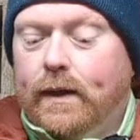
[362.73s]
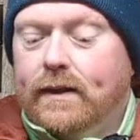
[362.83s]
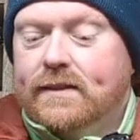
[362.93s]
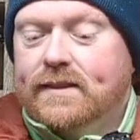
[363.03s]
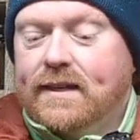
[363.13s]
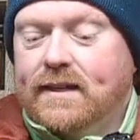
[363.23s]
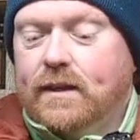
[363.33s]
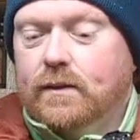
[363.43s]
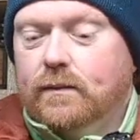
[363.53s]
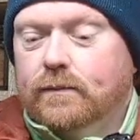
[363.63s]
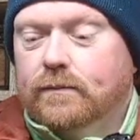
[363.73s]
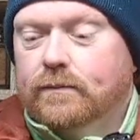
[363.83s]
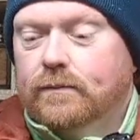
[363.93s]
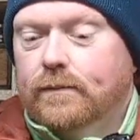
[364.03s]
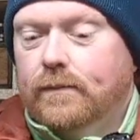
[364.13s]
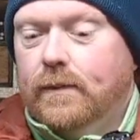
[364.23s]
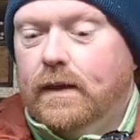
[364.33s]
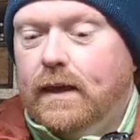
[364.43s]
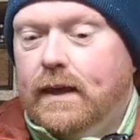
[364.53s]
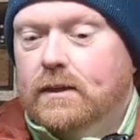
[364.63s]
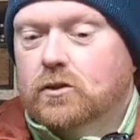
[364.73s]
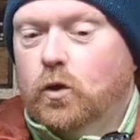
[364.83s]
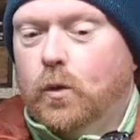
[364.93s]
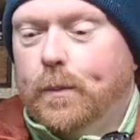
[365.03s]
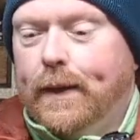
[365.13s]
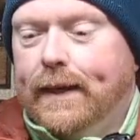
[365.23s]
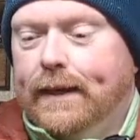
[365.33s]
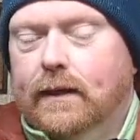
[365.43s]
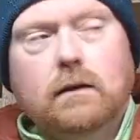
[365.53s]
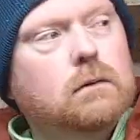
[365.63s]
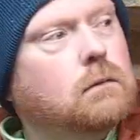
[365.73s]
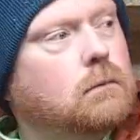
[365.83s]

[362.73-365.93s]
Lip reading: way that it's set out is going to be...